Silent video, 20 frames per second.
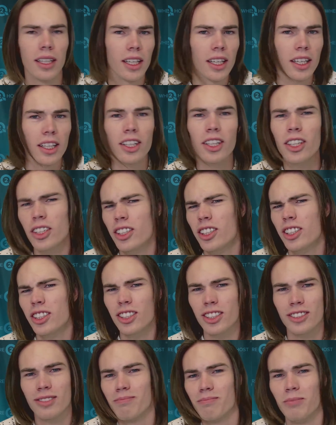you know, you could
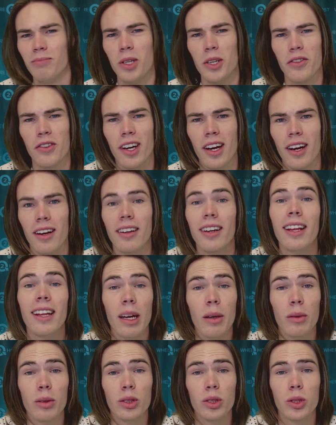just move around, and that
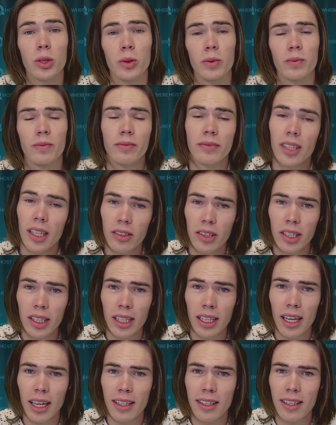was cool. I really
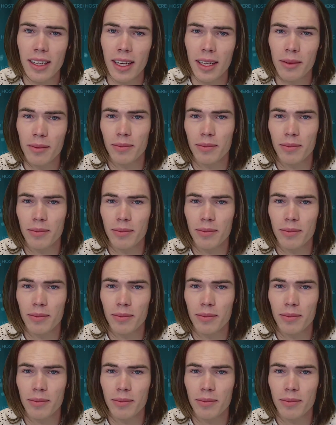liked that.